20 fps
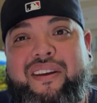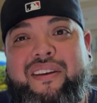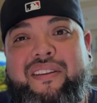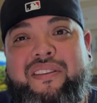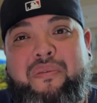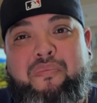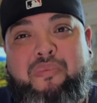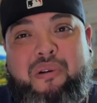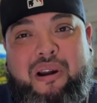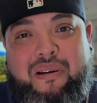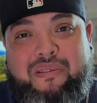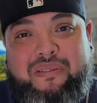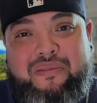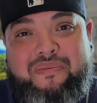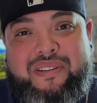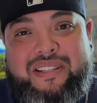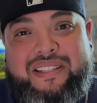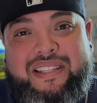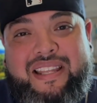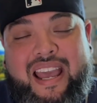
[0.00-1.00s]
The problem
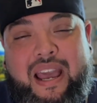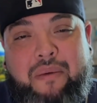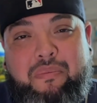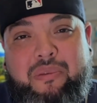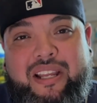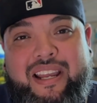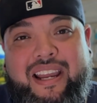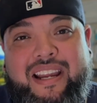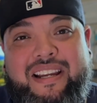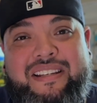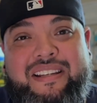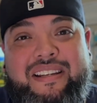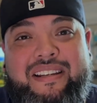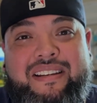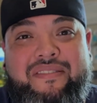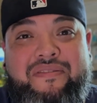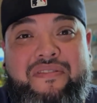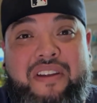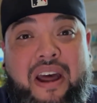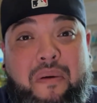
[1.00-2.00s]
is the application
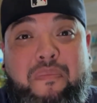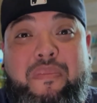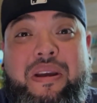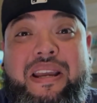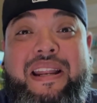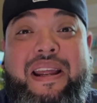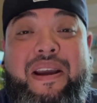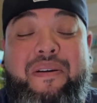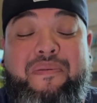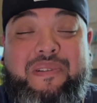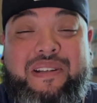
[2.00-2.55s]
of not being able